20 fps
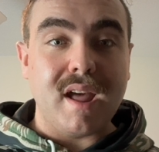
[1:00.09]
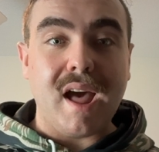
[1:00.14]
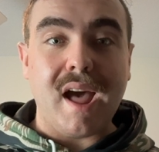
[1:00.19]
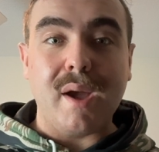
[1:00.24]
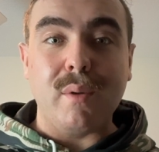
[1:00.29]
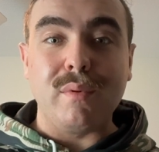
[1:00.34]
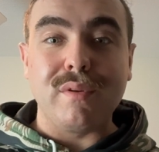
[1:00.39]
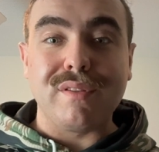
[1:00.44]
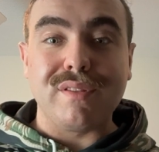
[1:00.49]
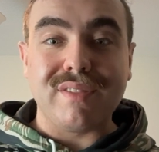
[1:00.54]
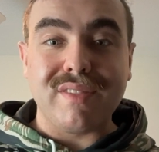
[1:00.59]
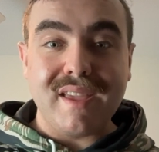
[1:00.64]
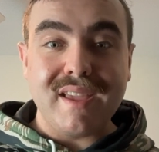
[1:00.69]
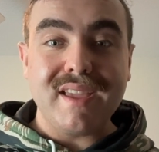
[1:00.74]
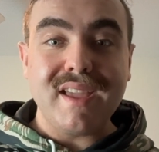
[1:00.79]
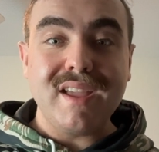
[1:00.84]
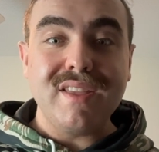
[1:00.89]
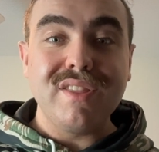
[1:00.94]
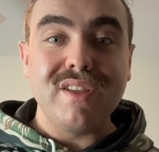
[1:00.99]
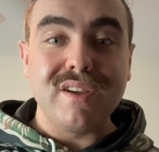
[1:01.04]
I was
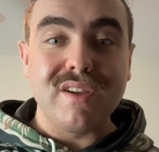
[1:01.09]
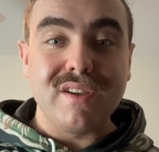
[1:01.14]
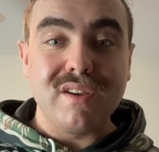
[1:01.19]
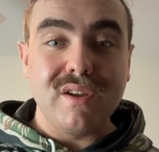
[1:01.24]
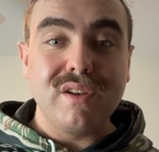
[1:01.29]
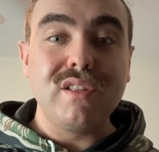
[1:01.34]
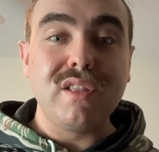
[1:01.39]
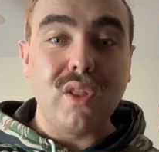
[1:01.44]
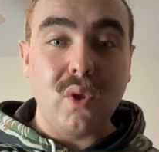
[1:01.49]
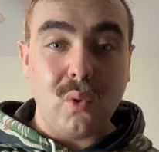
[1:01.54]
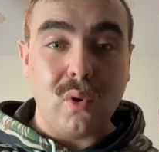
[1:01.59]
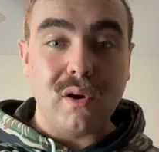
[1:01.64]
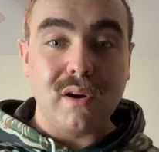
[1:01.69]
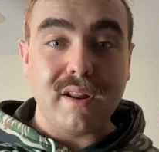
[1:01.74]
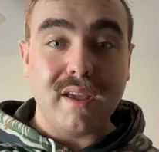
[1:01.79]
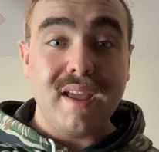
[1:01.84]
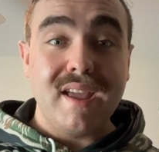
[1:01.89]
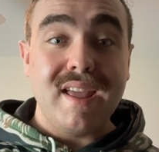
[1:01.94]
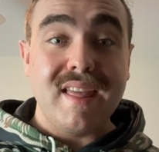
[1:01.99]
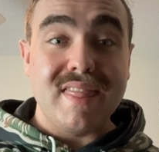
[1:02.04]
thanking the good
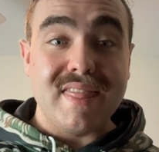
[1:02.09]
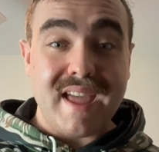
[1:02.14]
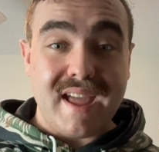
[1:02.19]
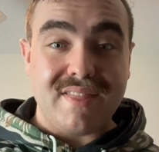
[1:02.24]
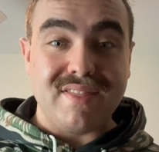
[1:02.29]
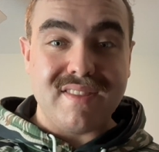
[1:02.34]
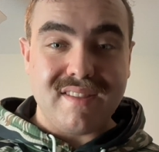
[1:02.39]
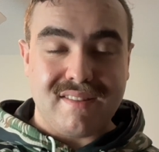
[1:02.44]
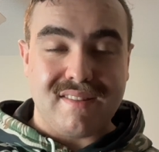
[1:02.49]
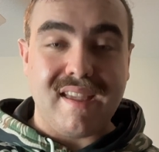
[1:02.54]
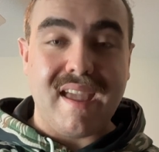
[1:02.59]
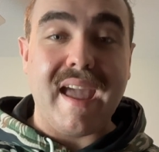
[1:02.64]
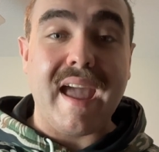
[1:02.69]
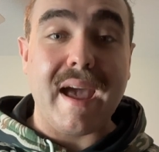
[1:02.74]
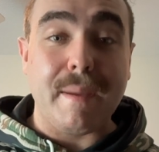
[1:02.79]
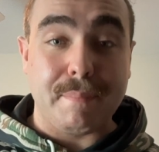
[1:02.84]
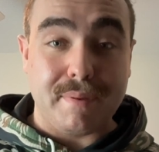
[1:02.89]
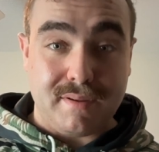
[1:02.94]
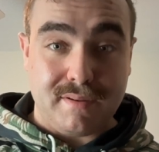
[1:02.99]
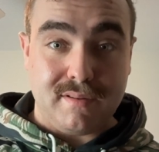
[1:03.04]
Lord that this
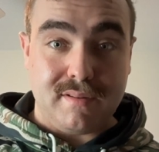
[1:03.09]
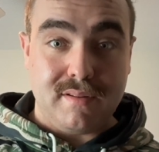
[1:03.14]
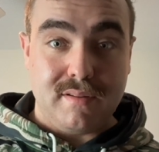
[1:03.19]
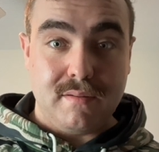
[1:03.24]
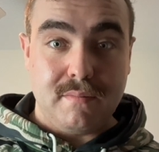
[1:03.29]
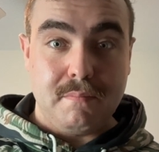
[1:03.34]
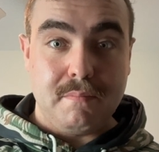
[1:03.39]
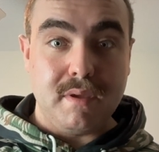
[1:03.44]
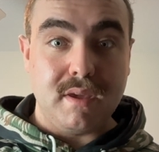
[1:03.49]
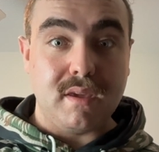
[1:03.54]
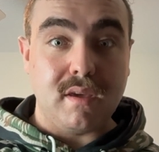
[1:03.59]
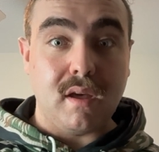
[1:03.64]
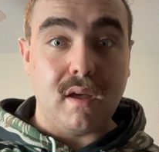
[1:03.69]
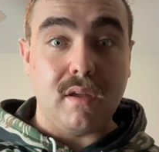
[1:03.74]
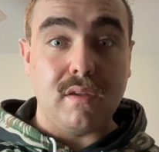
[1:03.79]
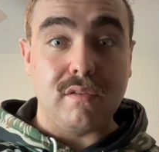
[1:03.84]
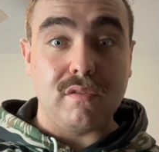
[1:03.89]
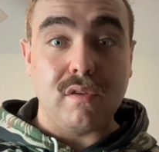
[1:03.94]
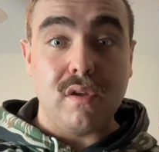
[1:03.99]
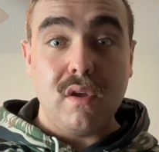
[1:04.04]
happened,
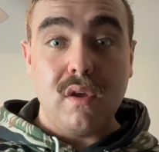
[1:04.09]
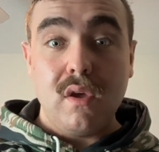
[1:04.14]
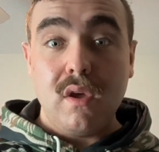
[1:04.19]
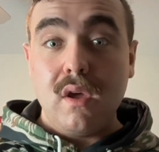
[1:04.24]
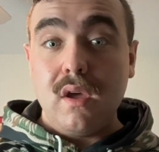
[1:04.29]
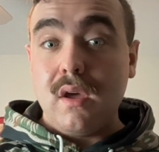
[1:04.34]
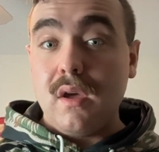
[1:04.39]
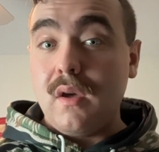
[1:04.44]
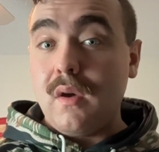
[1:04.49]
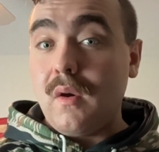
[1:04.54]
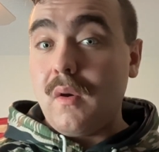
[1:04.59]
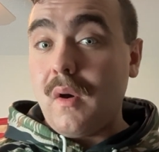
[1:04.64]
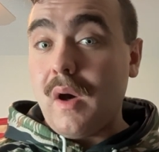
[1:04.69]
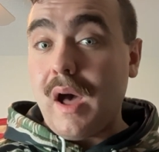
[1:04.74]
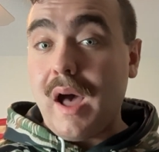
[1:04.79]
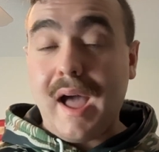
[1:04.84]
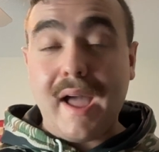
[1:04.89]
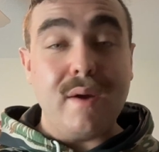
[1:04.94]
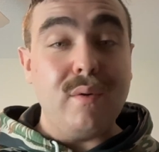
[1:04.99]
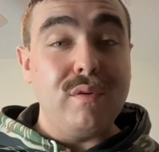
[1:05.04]
because
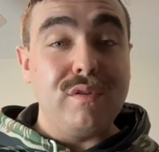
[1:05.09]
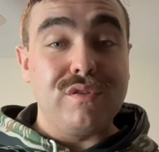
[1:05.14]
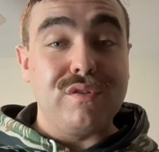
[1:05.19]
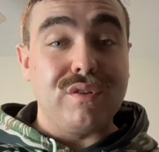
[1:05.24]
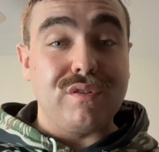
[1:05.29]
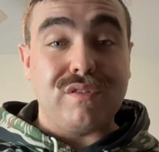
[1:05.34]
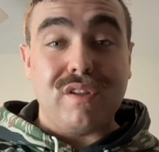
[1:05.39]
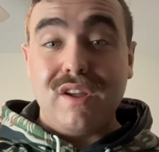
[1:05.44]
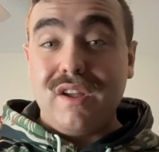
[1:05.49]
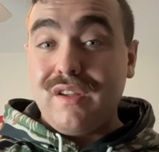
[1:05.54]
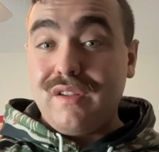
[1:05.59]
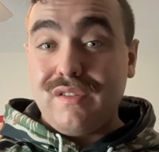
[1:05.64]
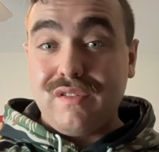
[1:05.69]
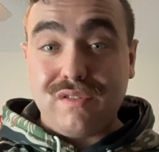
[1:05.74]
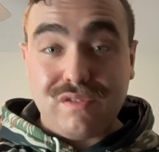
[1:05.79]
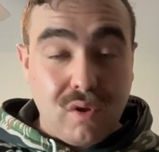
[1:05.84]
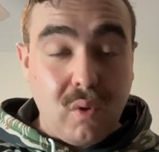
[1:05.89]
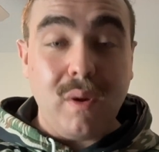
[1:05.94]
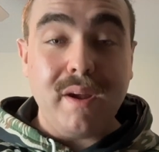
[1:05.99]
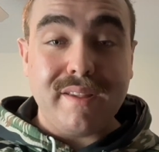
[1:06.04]
I was just
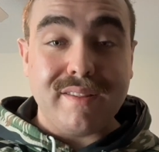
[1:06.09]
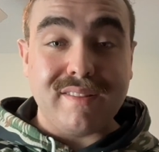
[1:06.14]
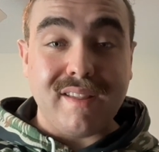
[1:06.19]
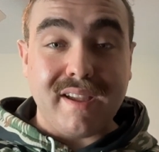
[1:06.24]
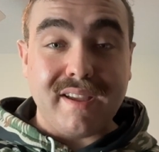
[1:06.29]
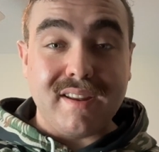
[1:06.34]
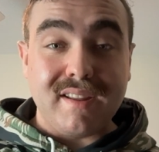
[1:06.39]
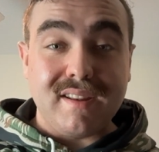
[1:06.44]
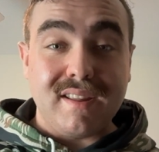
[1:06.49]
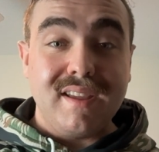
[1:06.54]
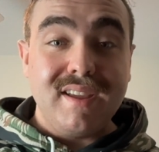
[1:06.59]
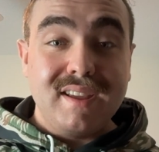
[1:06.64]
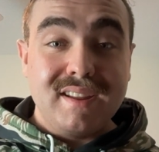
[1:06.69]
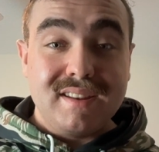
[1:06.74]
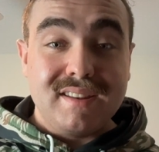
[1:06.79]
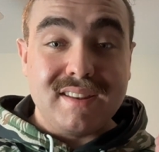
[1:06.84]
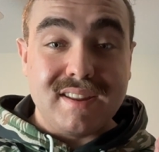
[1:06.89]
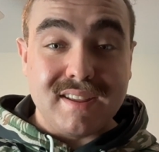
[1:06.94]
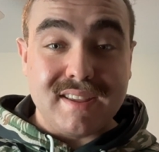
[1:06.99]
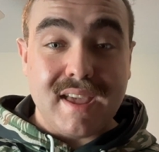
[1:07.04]
so excited
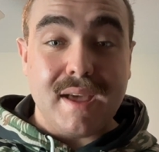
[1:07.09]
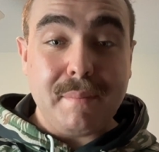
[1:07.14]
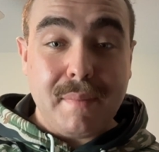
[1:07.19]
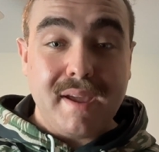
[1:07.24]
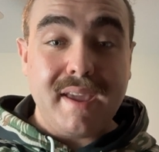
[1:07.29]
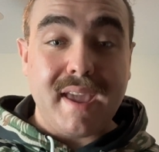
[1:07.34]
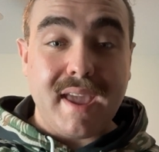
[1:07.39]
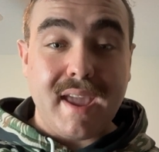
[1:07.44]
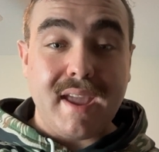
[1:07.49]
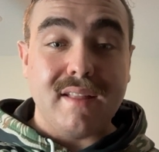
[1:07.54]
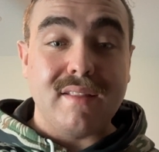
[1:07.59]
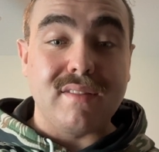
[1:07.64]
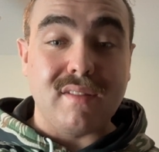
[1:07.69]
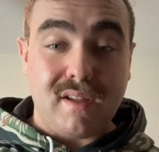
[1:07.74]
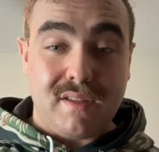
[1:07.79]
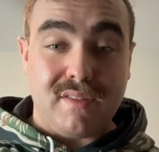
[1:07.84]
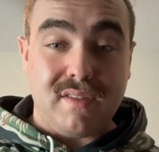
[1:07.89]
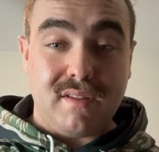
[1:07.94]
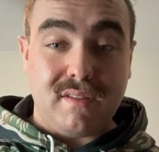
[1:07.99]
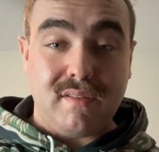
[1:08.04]
to get my hands
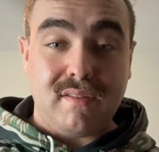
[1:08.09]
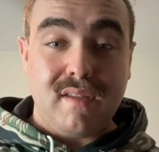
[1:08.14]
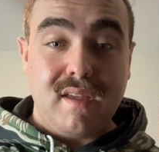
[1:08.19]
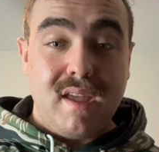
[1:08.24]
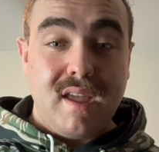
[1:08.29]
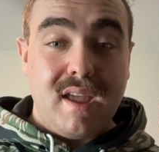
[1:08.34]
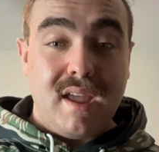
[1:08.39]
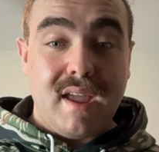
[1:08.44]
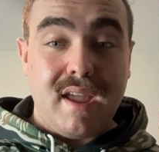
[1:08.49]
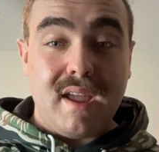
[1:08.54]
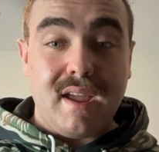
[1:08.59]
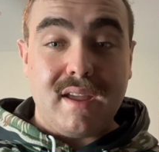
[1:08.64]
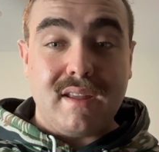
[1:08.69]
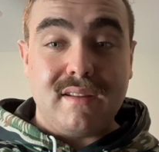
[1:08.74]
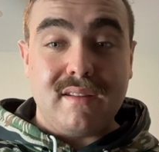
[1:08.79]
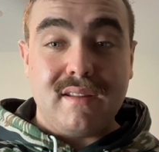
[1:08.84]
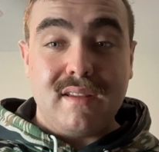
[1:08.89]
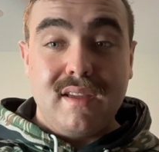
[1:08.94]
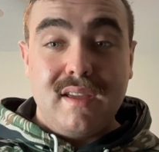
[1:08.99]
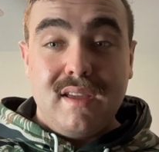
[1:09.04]
on this,
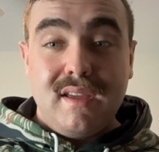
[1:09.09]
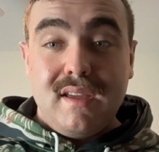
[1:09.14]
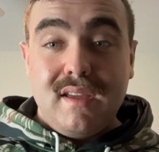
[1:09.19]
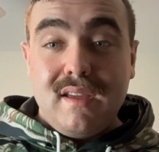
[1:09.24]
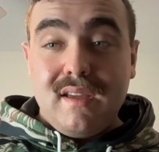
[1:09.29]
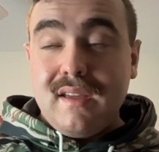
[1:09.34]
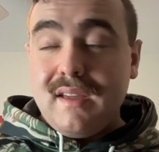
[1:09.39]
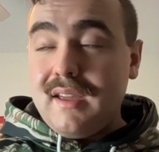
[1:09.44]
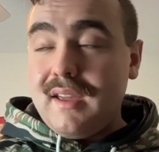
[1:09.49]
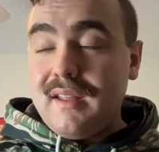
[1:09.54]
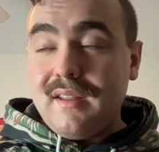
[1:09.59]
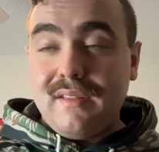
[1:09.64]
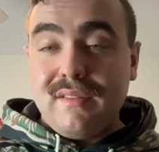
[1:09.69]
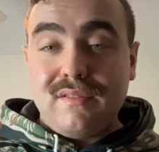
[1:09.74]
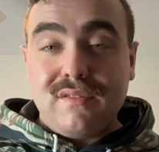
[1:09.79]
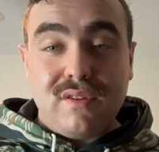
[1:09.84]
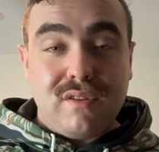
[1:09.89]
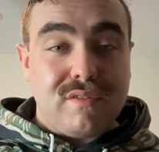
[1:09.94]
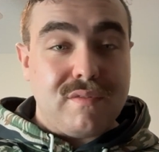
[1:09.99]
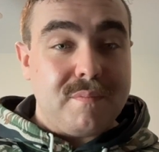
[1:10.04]
and it is
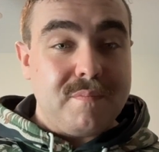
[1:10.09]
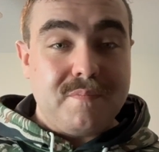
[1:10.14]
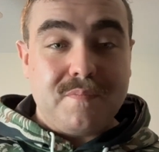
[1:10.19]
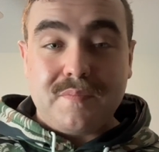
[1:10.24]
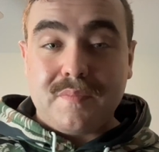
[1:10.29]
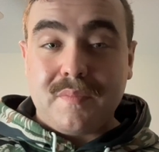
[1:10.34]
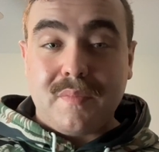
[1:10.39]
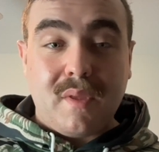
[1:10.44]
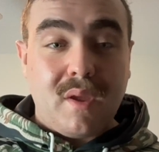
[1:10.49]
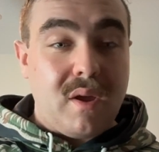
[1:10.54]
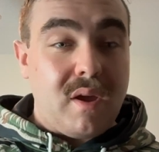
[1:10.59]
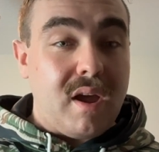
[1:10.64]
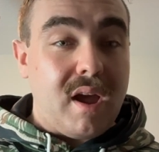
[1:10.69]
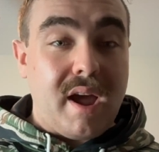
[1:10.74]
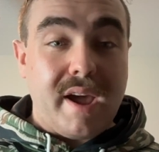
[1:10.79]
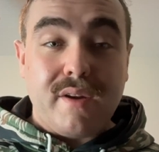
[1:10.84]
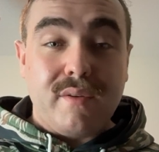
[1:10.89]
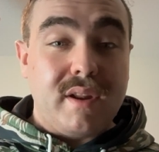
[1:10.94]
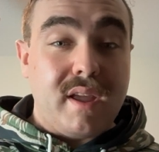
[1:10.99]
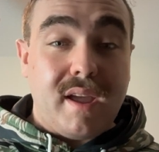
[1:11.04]
just I
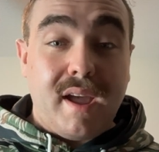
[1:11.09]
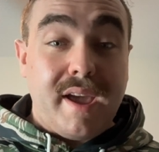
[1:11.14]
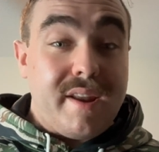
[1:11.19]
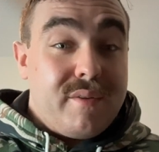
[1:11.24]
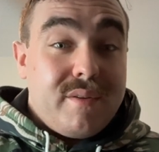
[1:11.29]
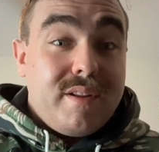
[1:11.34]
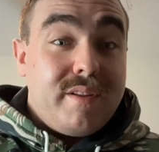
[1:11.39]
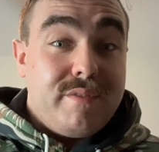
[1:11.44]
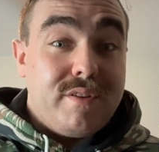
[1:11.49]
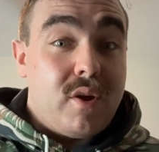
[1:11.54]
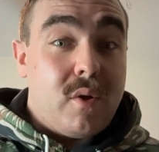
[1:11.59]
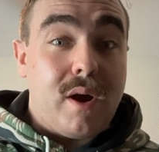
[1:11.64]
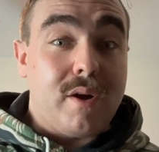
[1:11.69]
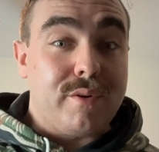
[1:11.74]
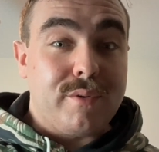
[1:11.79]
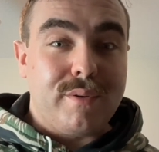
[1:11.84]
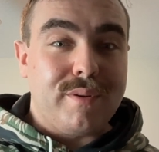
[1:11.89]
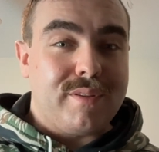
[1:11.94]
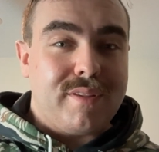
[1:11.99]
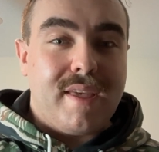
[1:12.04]
don't even know how
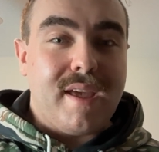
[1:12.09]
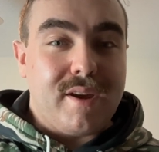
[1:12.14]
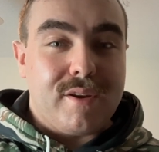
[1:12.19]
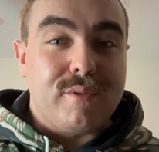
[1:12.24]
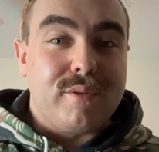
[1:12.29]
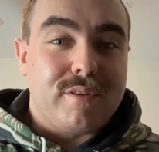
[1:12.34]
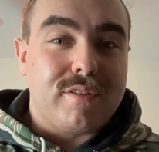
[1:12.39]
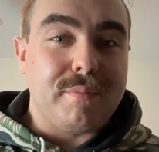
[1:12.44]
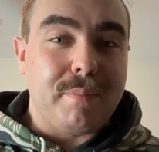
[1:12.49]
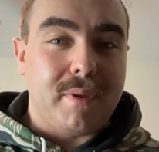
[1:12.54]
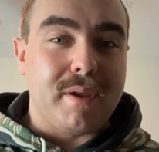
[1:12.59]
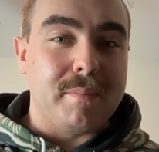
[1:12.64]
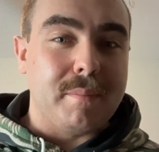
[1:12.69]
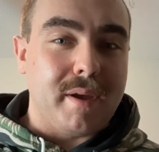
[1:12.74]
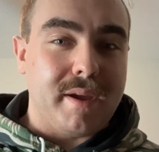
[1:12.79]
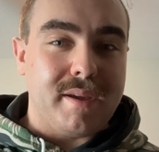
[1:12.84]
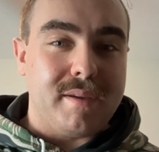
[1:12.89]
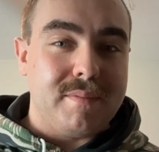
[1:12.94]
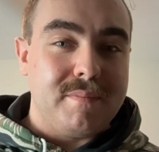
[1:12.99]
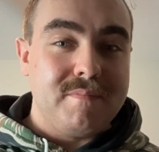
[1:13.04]
to explain
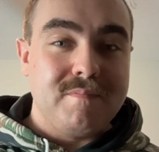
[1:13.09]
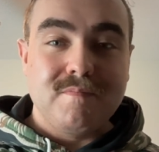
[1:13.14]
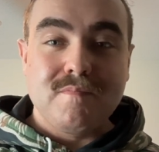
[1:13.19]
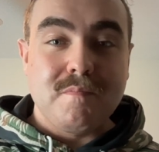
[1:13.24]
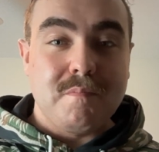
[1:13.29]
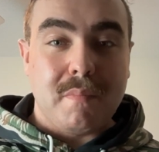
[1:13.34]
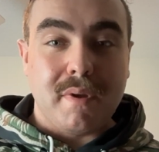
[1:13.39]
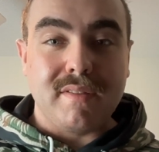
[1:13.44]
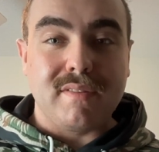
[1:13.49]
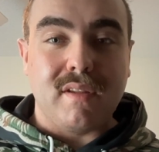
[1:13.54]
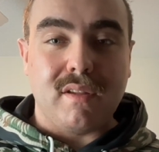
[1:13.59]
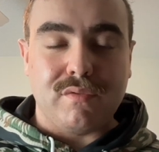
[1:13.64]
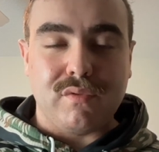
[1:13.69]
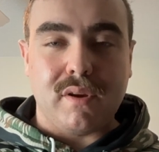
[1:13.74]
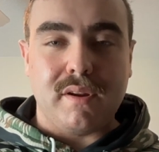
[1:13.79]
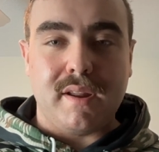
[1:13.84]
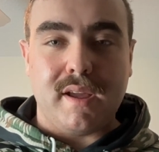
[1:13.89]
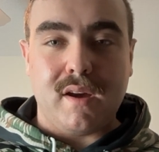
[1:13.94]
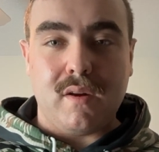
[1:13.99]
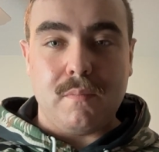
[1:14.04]
myself
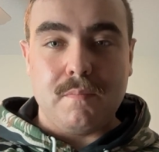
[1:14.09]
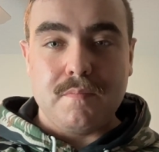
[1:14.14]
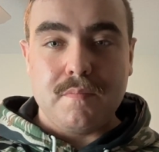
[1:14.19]
right now.